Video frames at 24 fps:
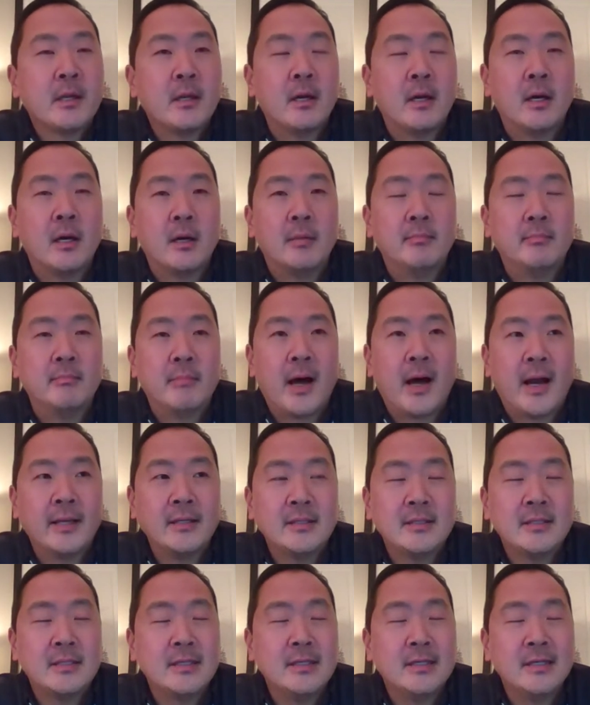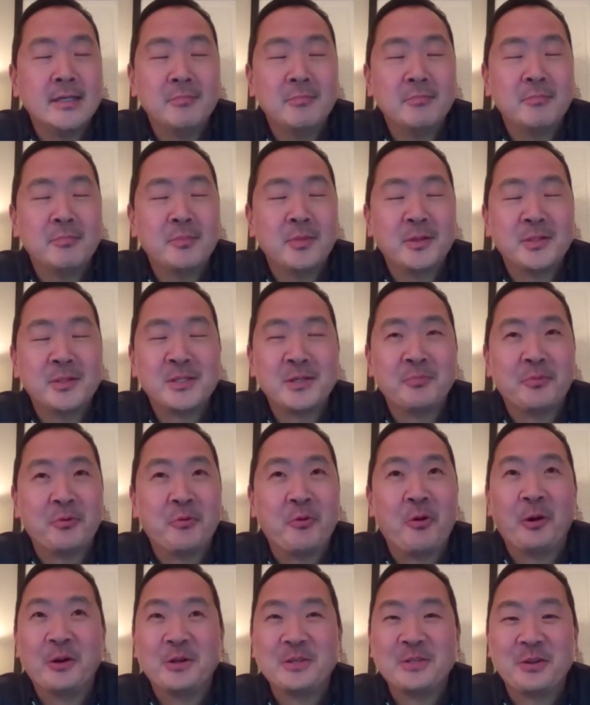My team, in
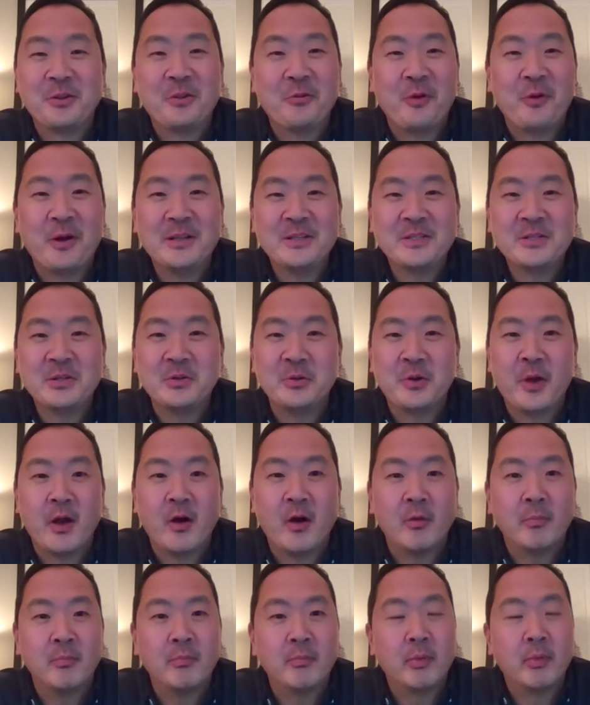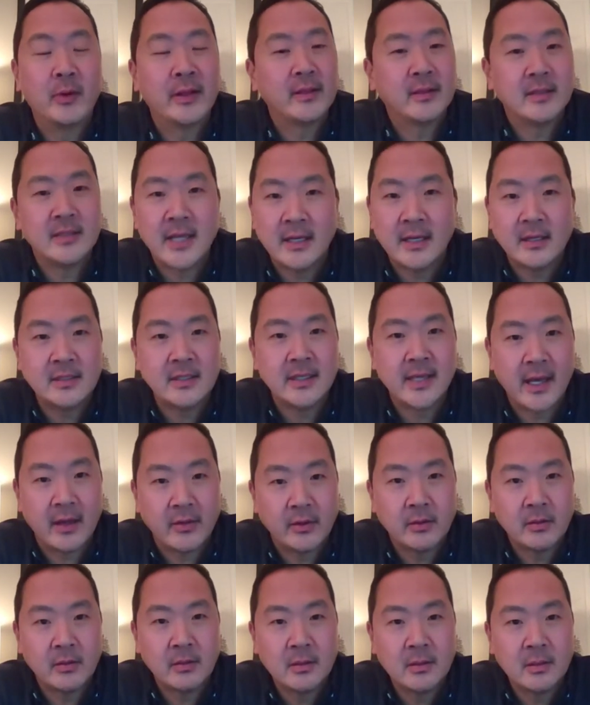simple words, are the ones who help bring the data
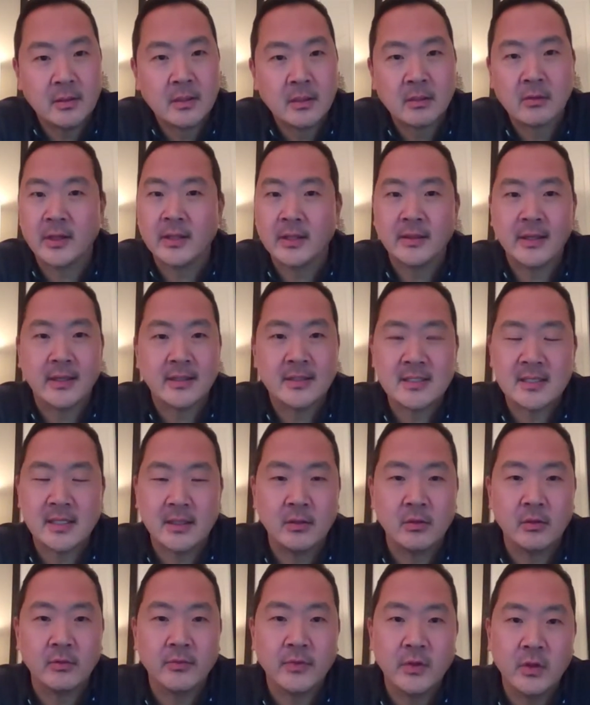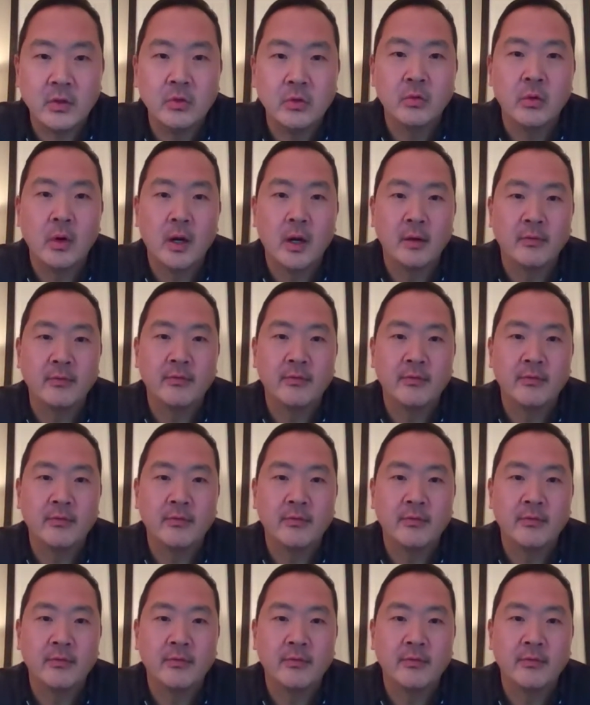together, create that single view